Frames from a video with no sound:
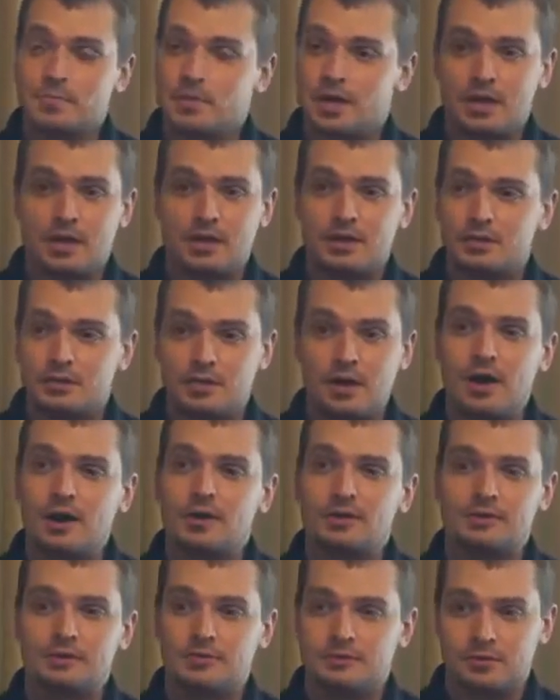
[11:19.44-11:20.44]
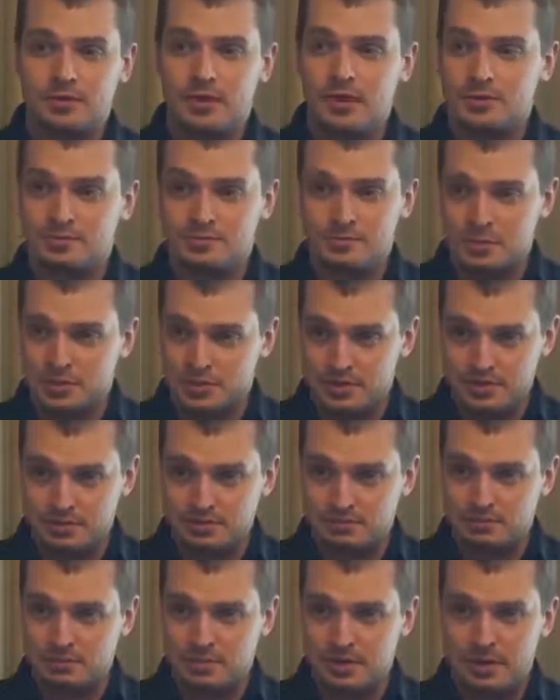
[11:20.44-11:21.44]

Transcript: non-Muslim